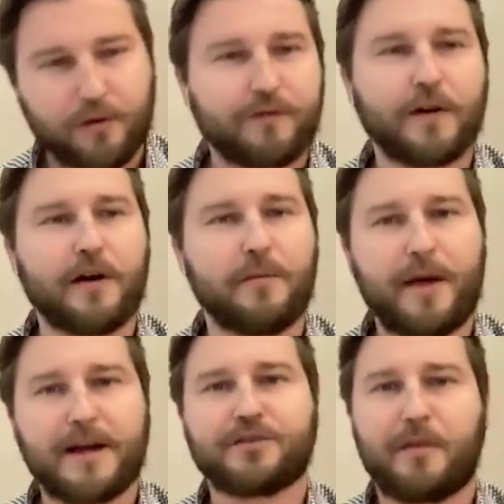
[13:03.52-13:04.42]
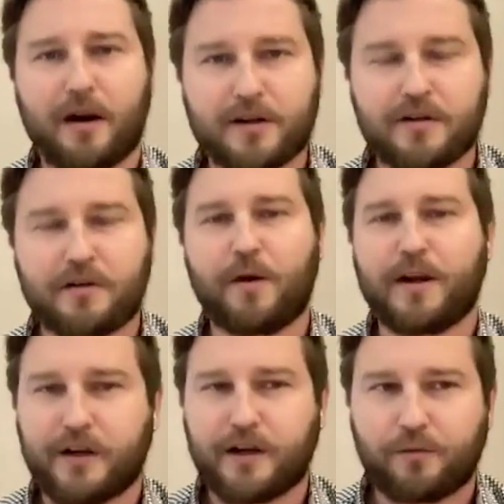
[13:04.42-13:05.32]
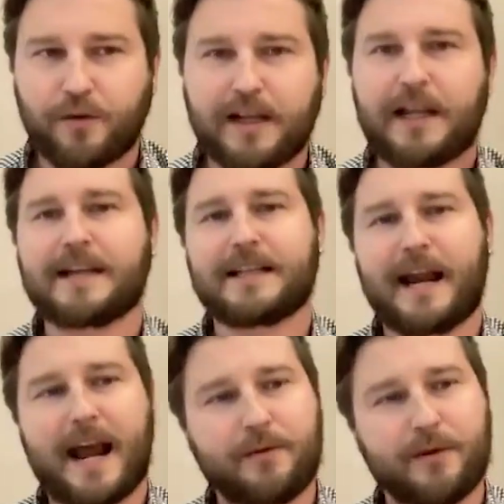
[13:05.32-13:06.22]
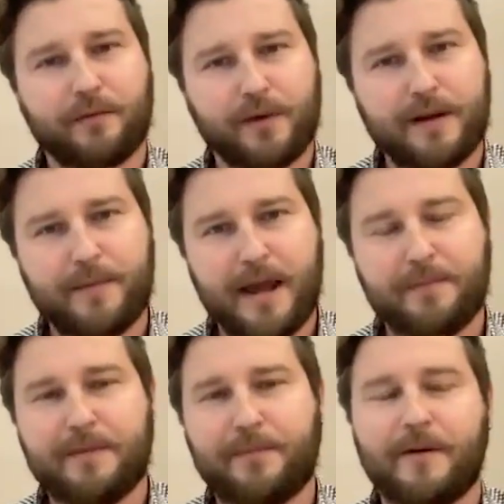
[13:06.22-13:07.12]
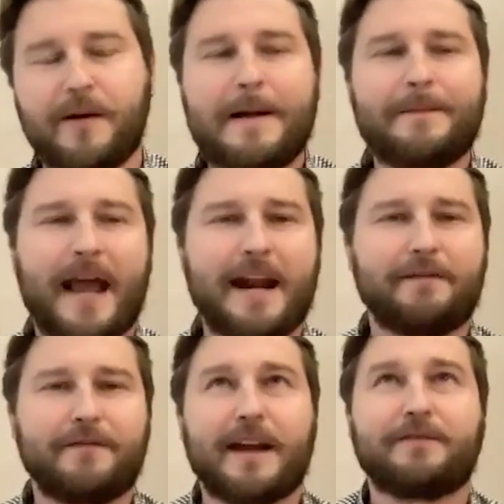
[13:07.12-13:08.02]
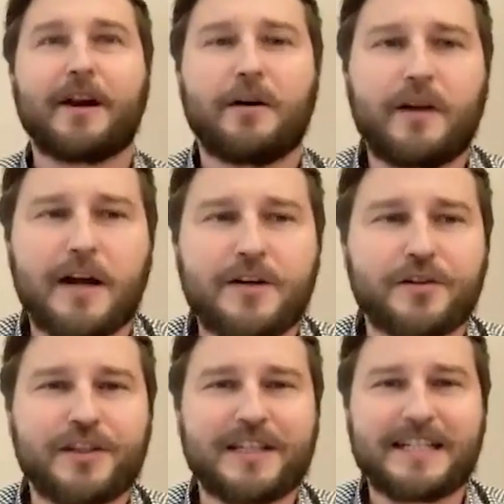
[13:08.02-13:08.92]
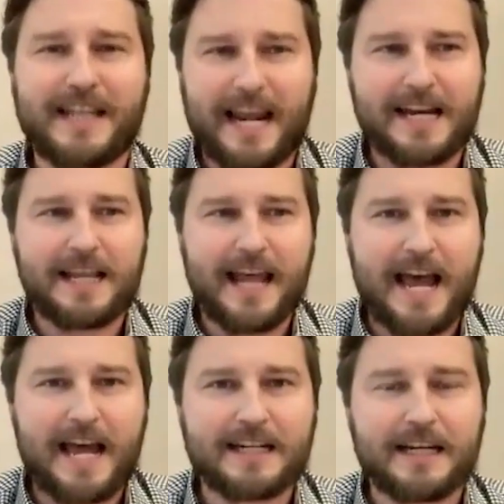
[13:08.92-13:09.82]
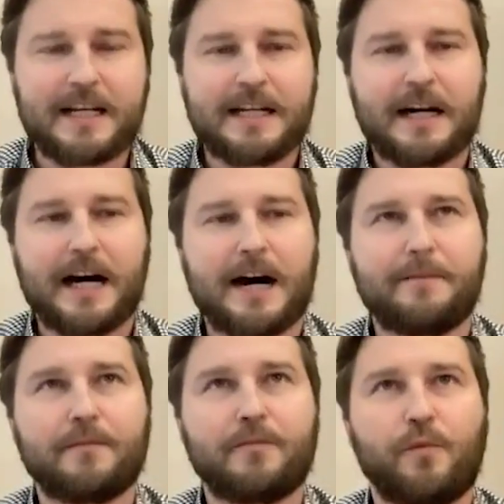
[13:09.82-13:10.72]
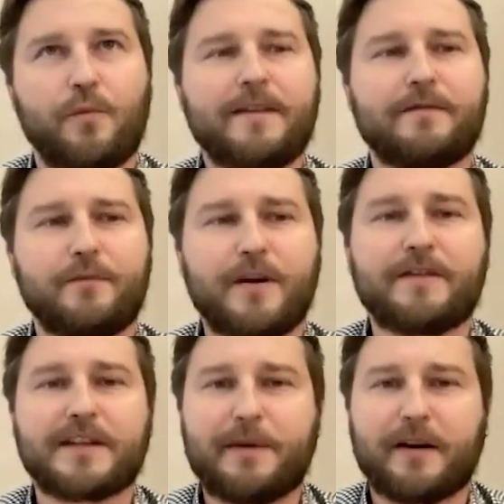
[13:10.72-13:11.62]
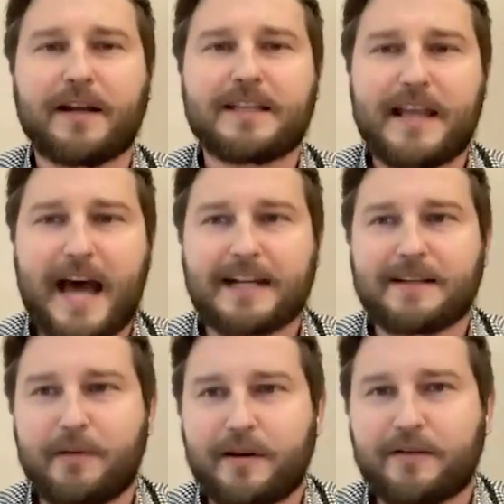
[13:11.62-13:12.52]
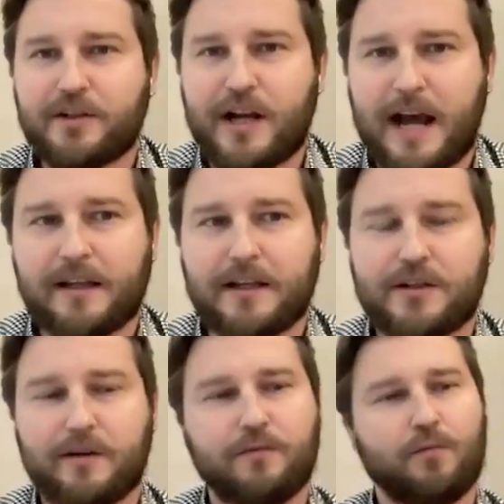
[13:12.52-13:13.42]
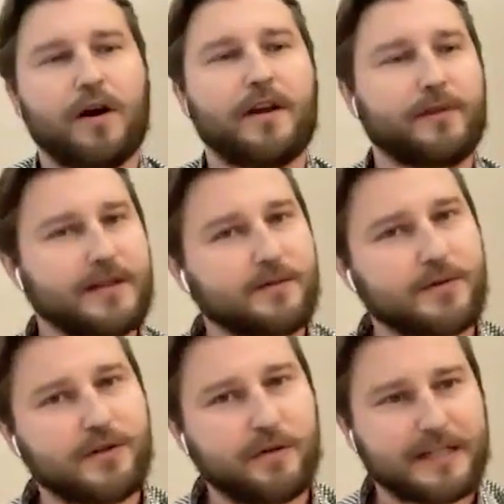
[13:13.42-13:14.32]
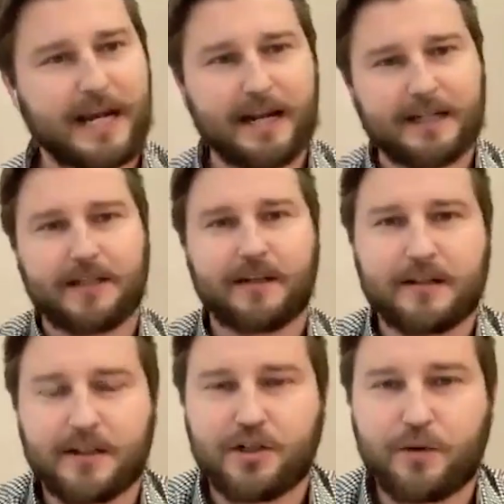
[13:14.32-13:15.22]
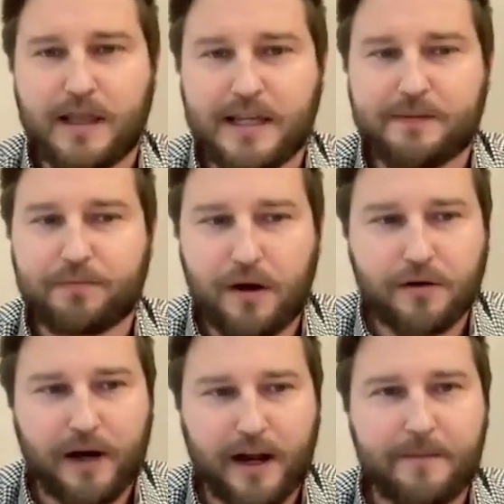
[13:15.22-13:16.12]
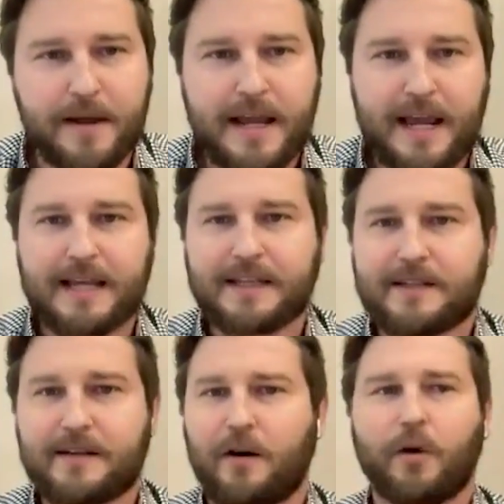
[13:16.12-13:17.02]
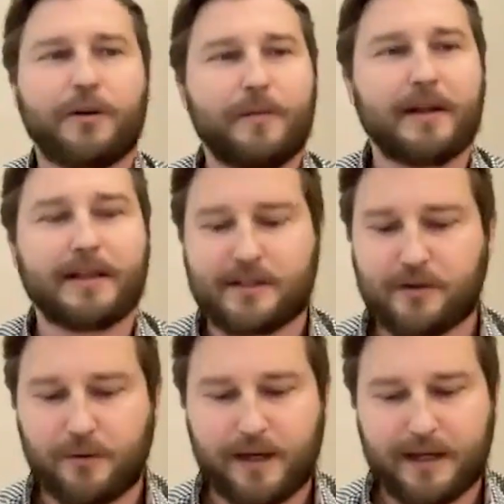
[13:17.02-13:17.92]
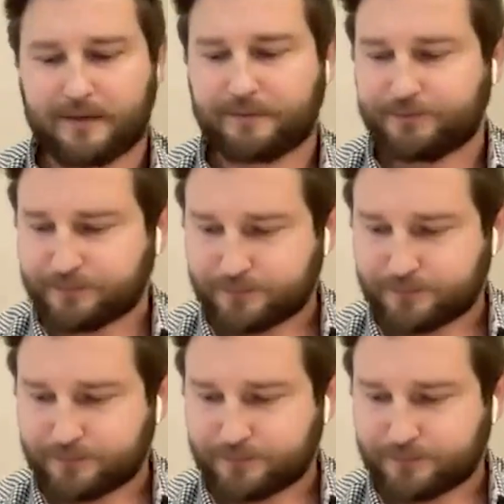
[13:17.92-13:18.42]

portfolio benchmarks on when you're going to realize that equity, repay people. And if, and if they don't understand that, Um, we've, we've experienced that as a bit of a challenge. And one of the reasons we're so excited to, to join this program is ultimately so we can,